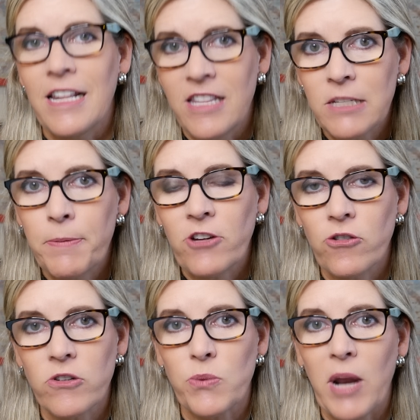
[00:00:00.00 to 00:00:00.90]
This
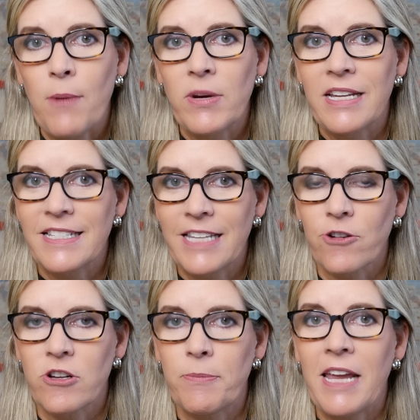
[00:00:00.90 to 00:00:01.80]
picture is what I would
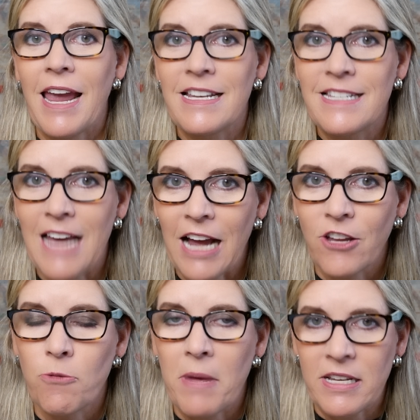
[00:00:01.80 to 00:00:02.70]
consider to be a
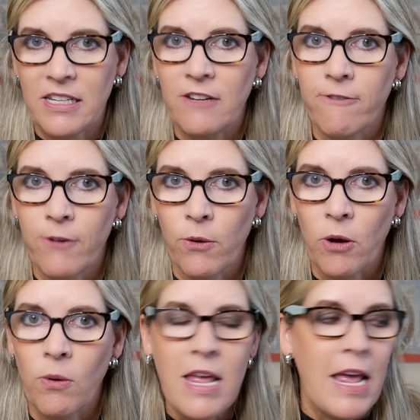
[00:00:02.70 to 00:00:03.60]
documenting
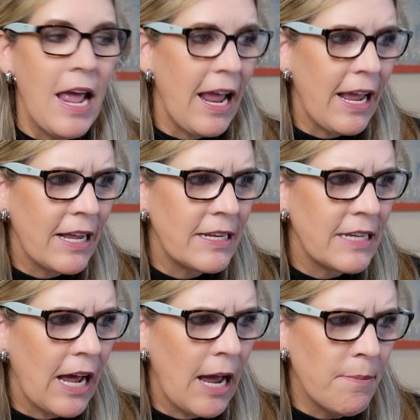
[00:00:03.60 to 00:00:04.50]
photo. And
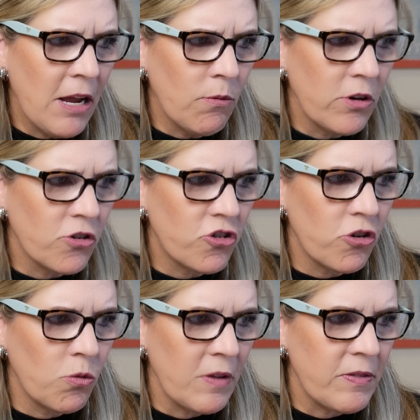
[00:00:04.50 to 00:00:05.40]
I'm not real
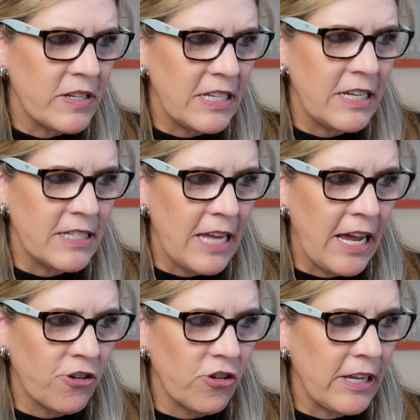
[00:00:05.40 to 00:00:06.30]
sure what this is
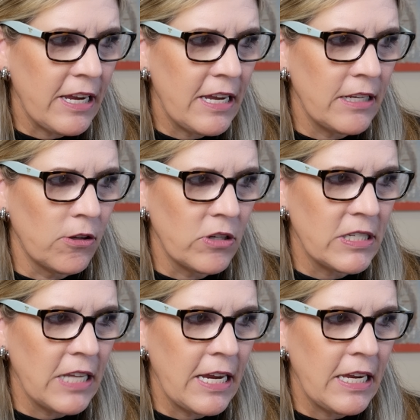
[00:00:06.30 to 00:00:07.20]
actually. It
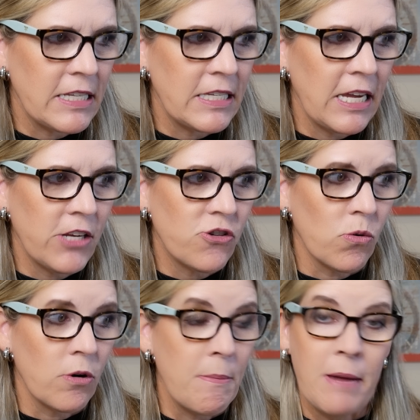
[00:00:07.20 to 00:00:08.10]
looks like it's a
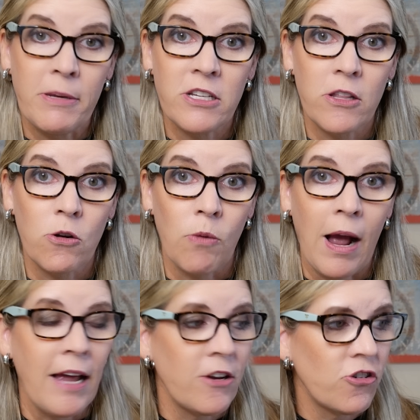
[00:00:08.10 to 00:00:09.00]
door maybe to the
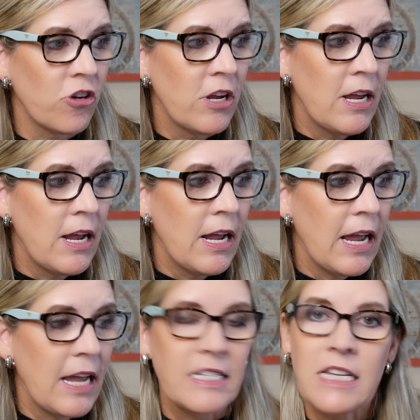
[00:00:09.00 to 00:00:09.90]
garage.
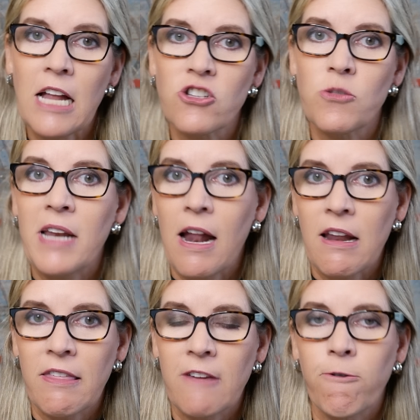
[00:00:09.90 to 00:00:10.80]
It's not doing
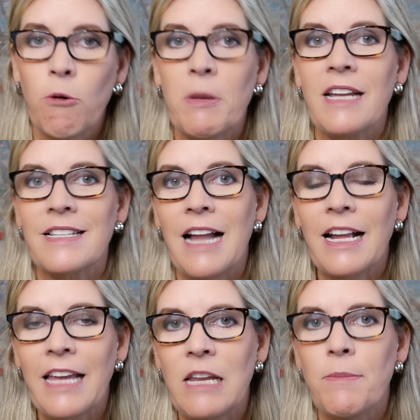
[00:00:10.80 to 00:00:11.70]
anything for me. It's
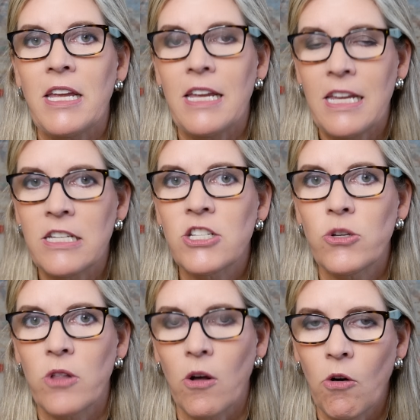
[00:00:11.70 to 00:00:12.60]
not getting me
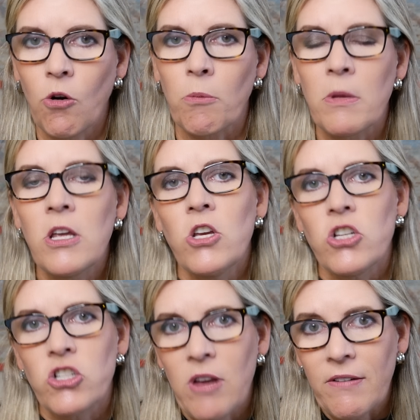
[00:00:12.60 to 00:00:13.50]
into the home.
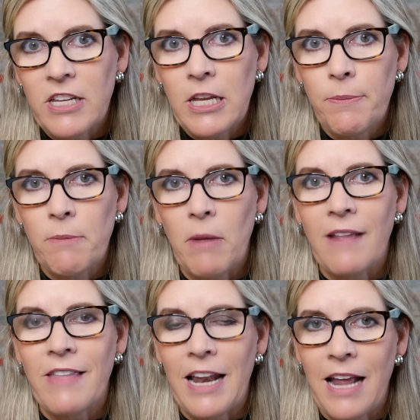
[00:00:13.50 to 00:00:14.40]
So you have to keep in
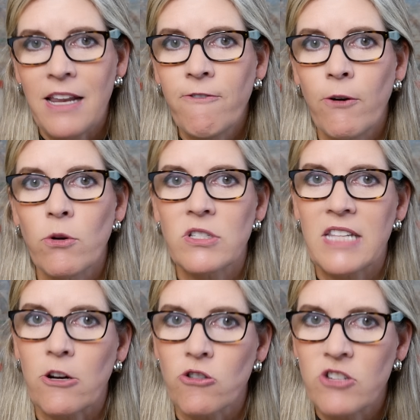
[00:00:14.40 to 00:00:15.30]
mind that any photos
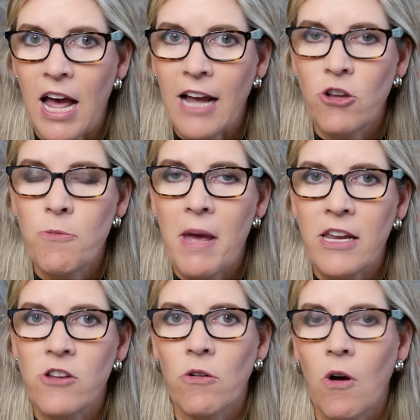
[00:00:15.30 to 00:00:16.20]
that are
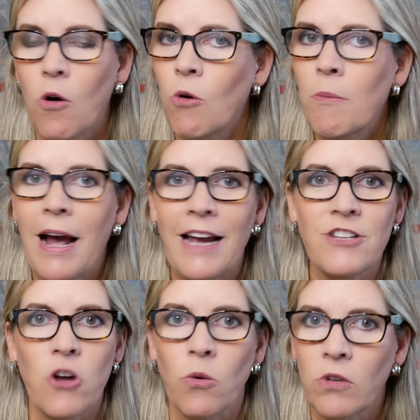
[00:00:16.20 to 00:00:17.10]
documenting your home, I
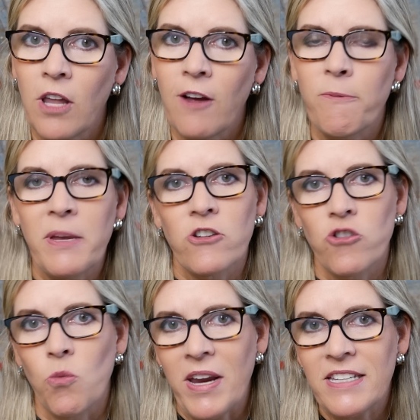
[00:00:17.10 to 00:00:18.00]
don't love, because
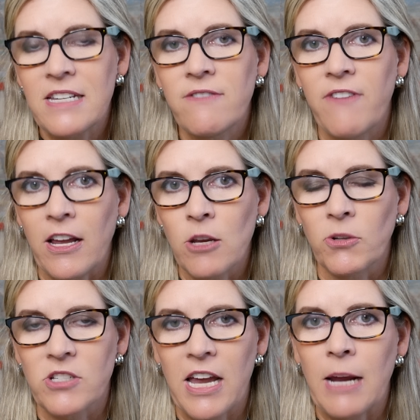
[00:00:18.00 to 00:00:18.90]
you're wasting
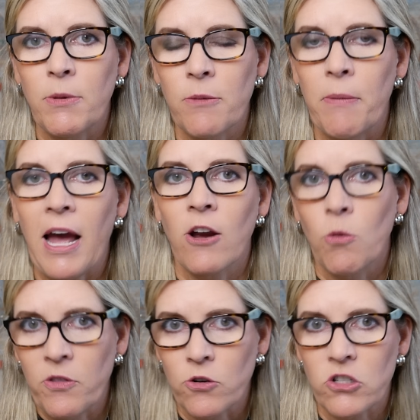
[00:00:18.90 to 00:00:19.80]
valuable time with a buyer
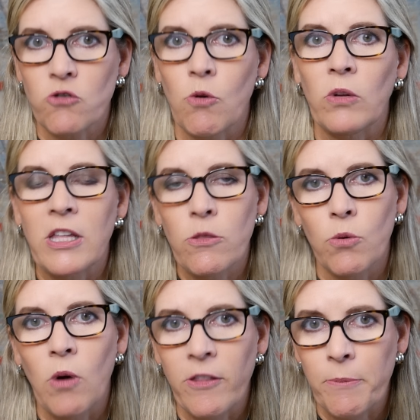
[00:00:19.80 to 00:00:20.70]
when they're scrolling
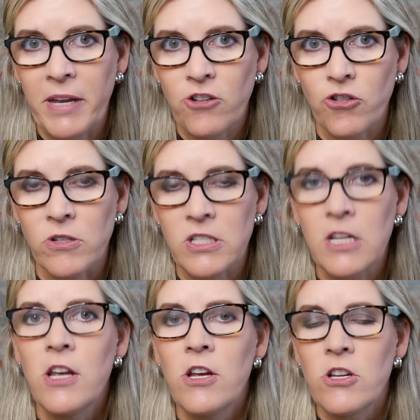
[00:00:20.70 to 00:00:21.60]
through all the pictures.
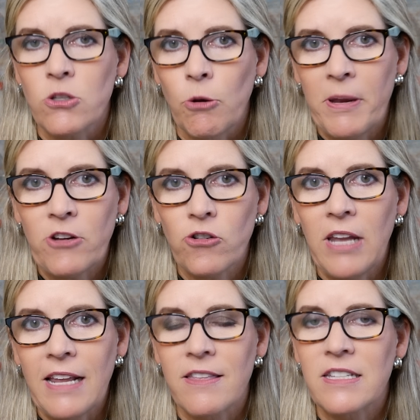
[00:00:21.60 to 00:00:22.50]
So a picture
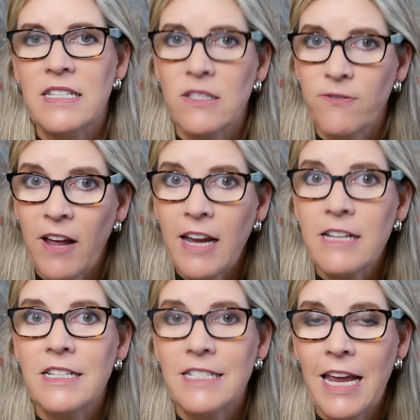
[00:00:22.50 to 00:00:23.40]
like this is
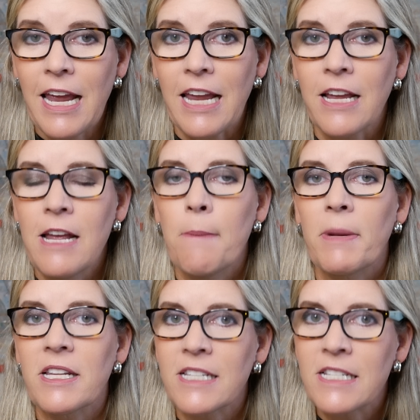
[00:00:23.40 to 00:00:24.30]
fine to take,
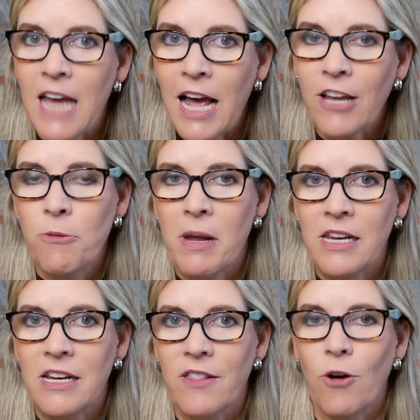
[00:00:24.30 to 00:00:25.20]
but it's a
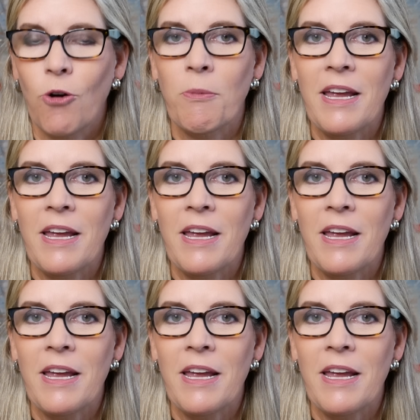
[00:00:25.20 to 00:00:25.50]
documenting of the home.